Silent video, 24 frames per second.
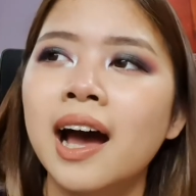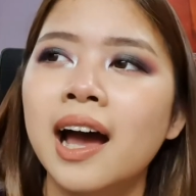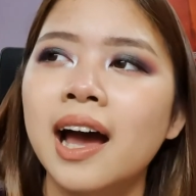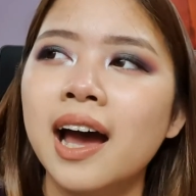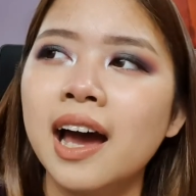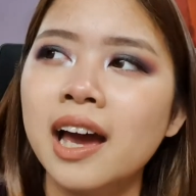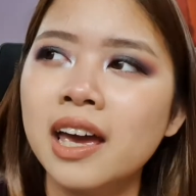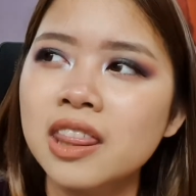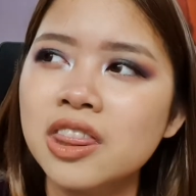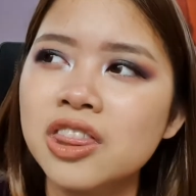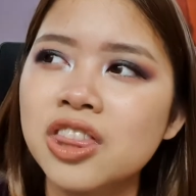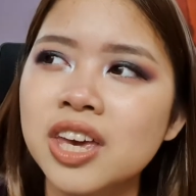
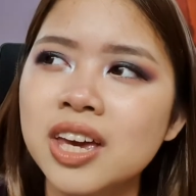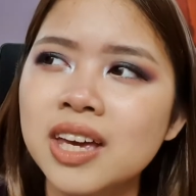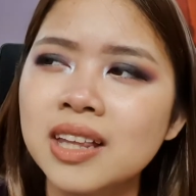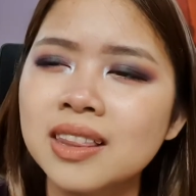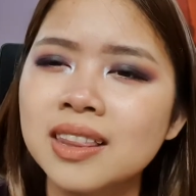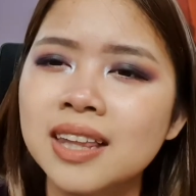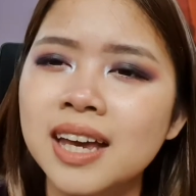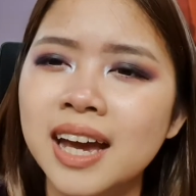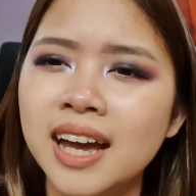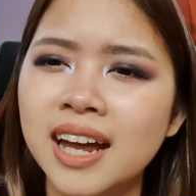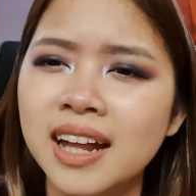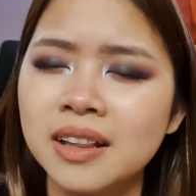I think
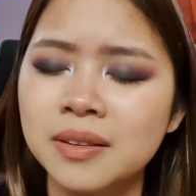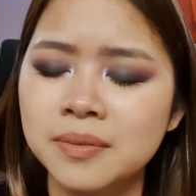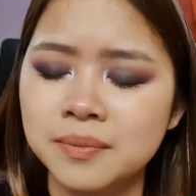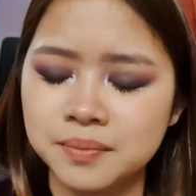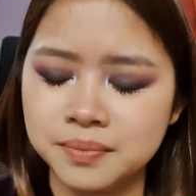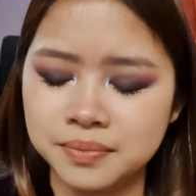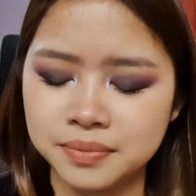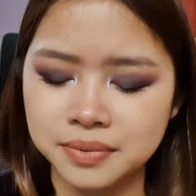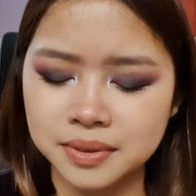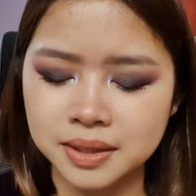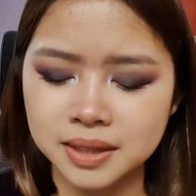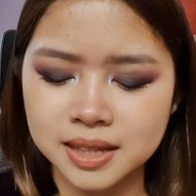that
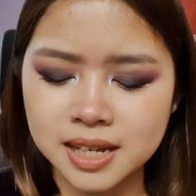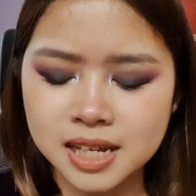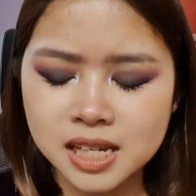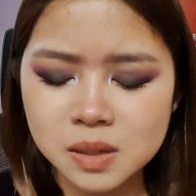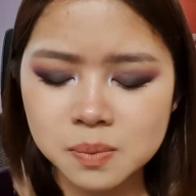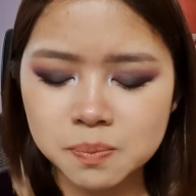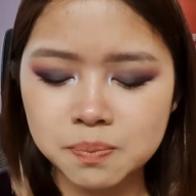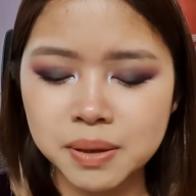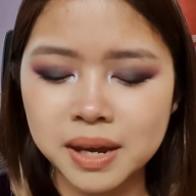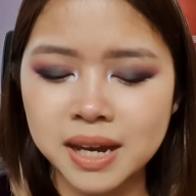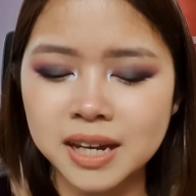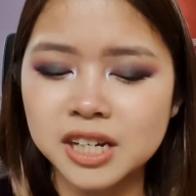this
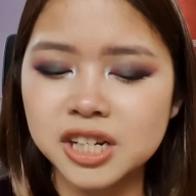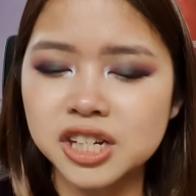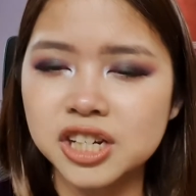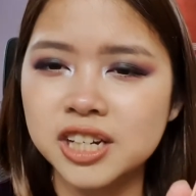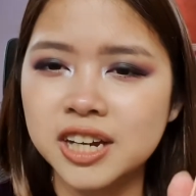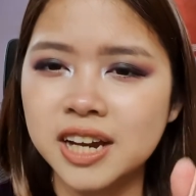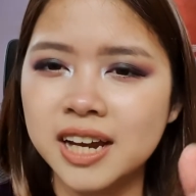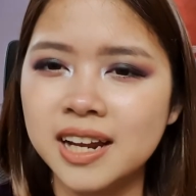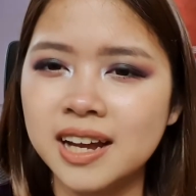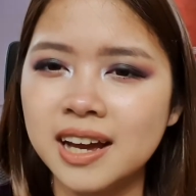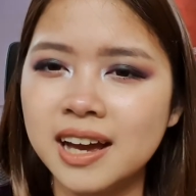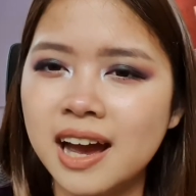pink
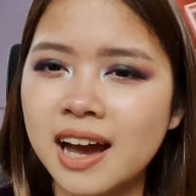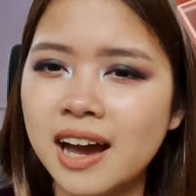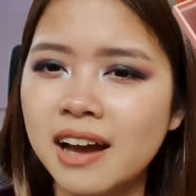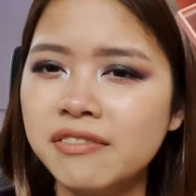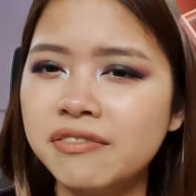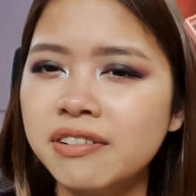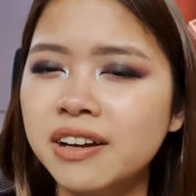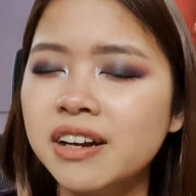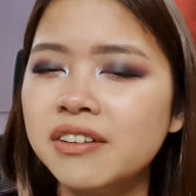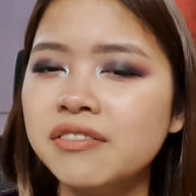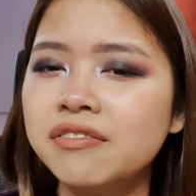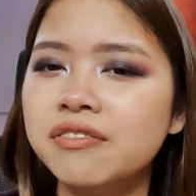shade, I
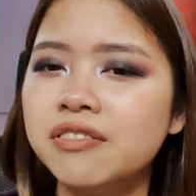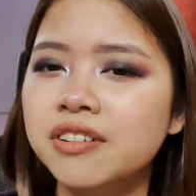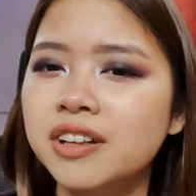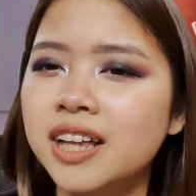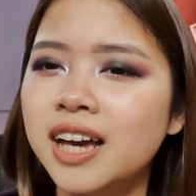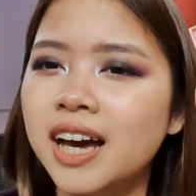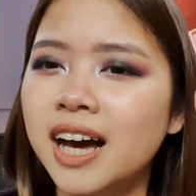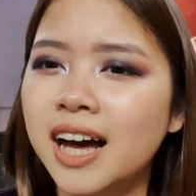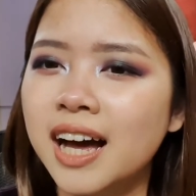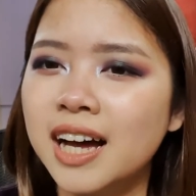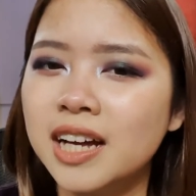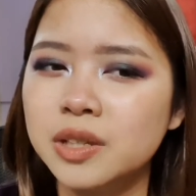find it really
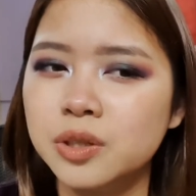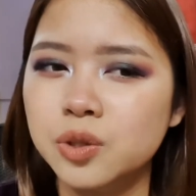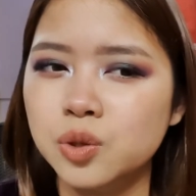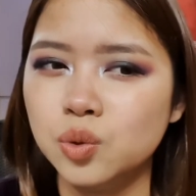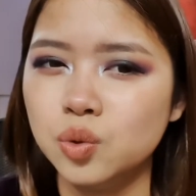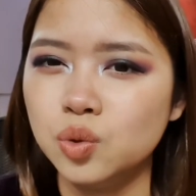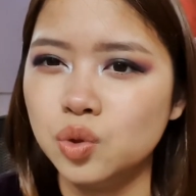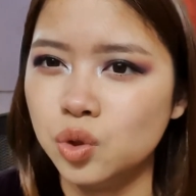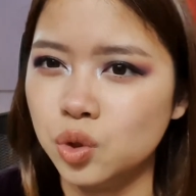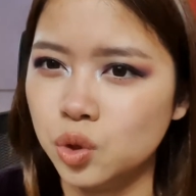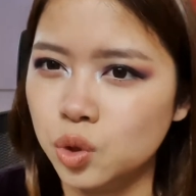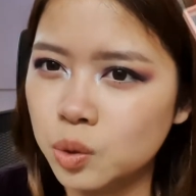hard to
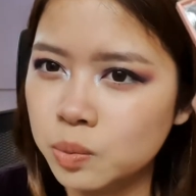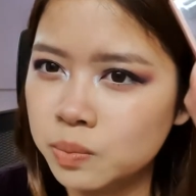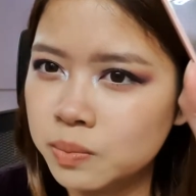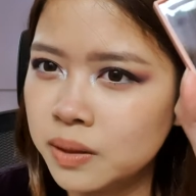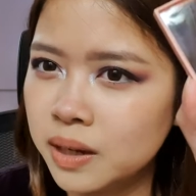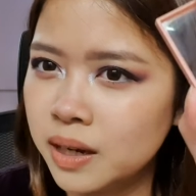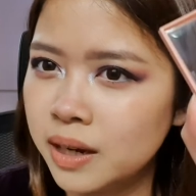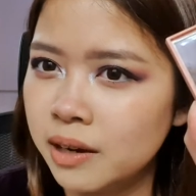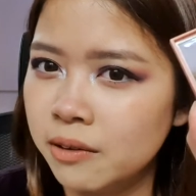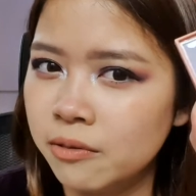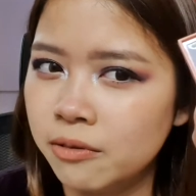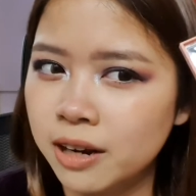dupe
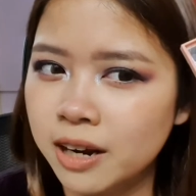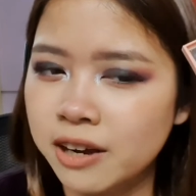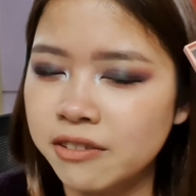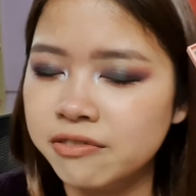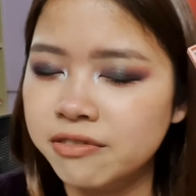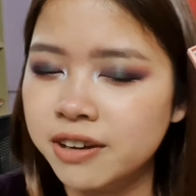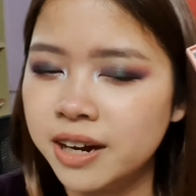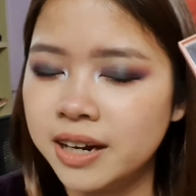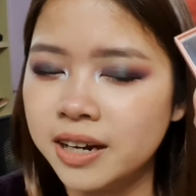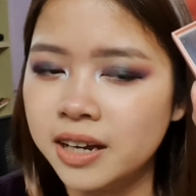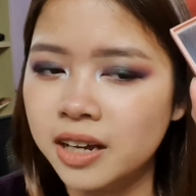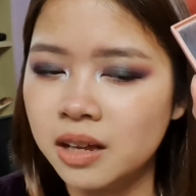when I
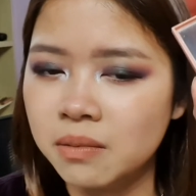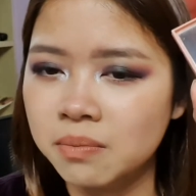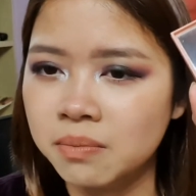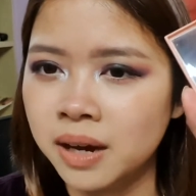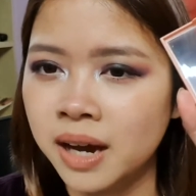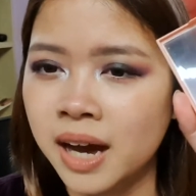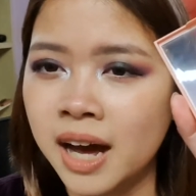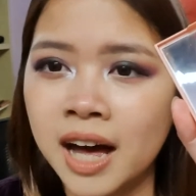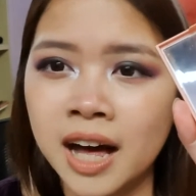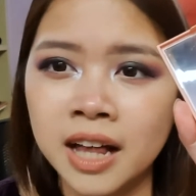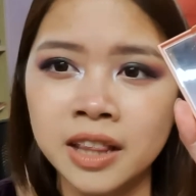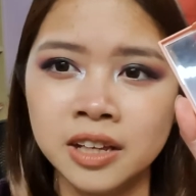find it in my
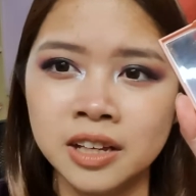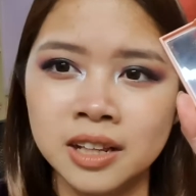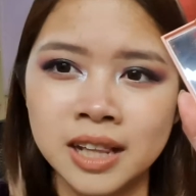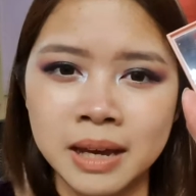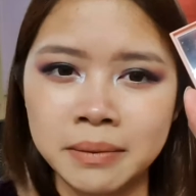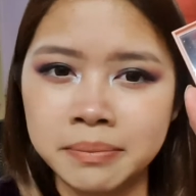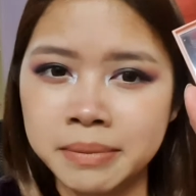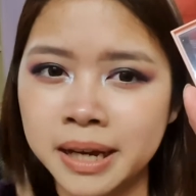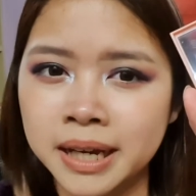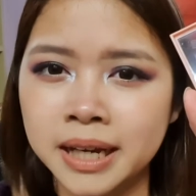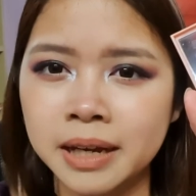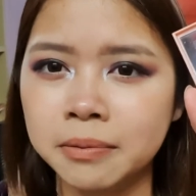other like
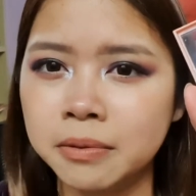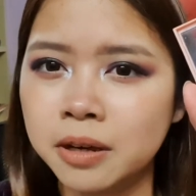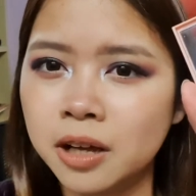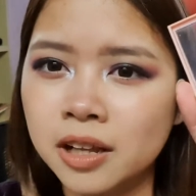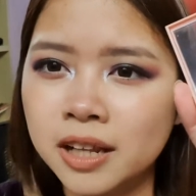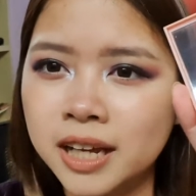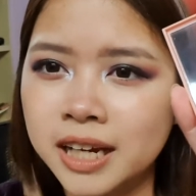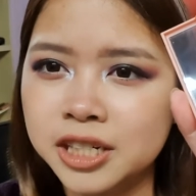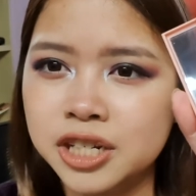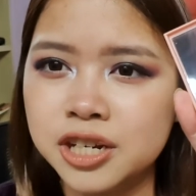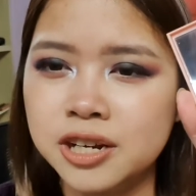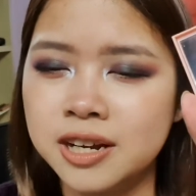makeup
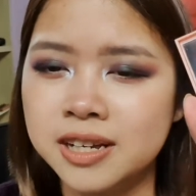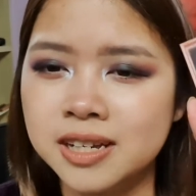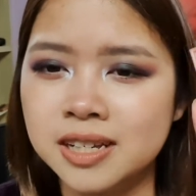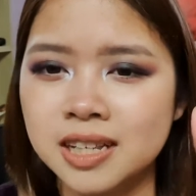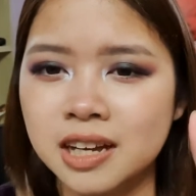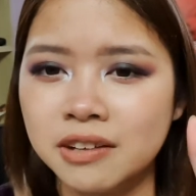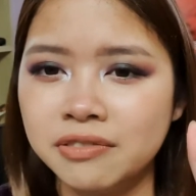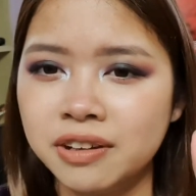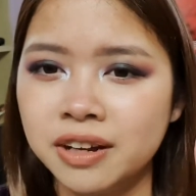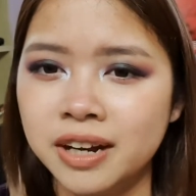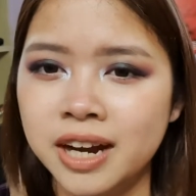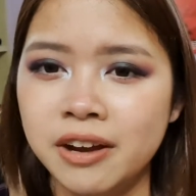collection and
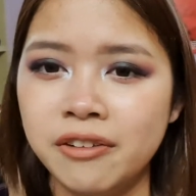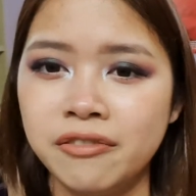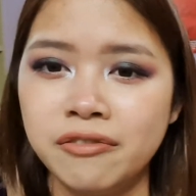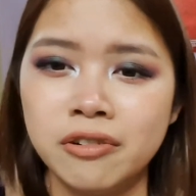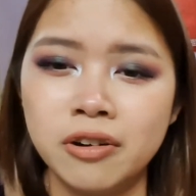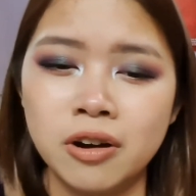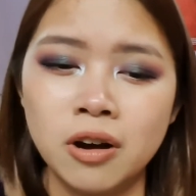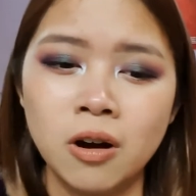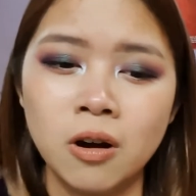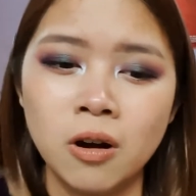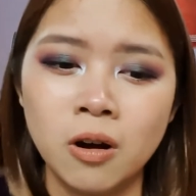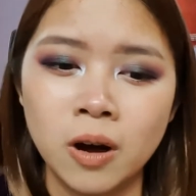stuff like that,
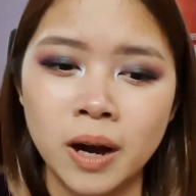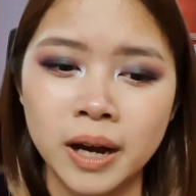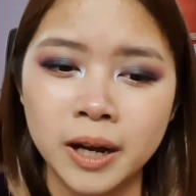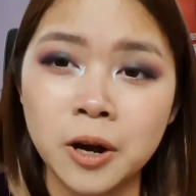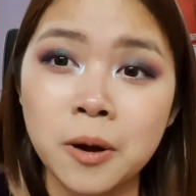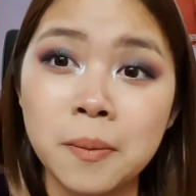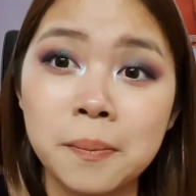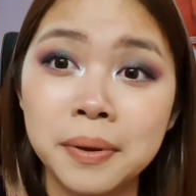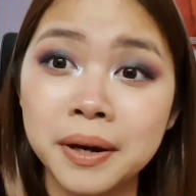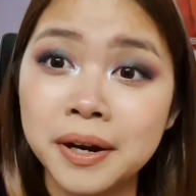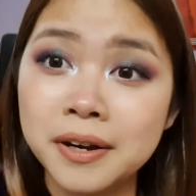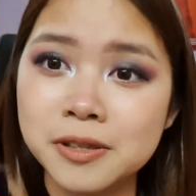or I
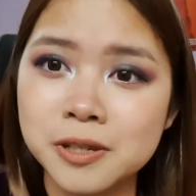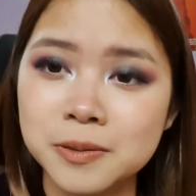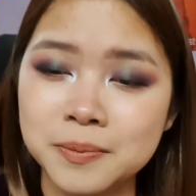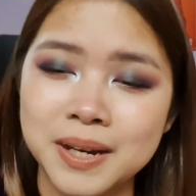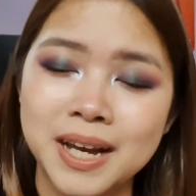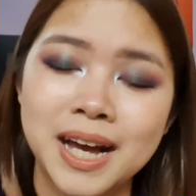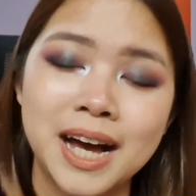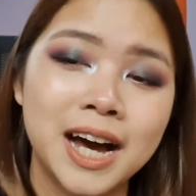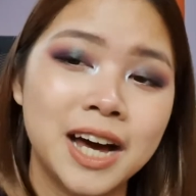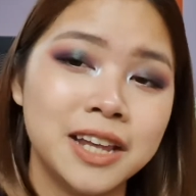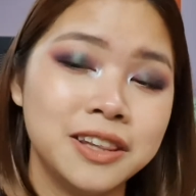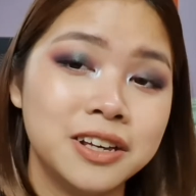compare it to my
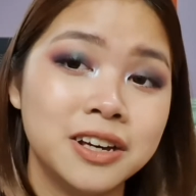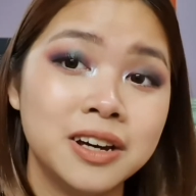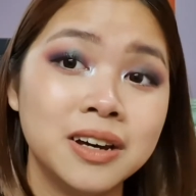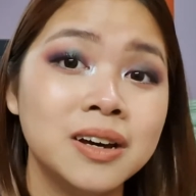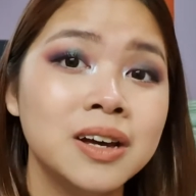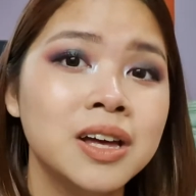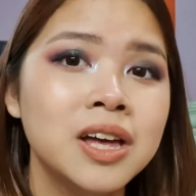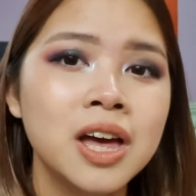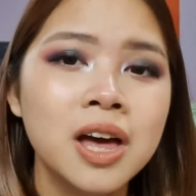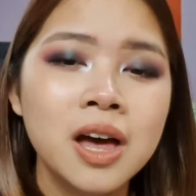other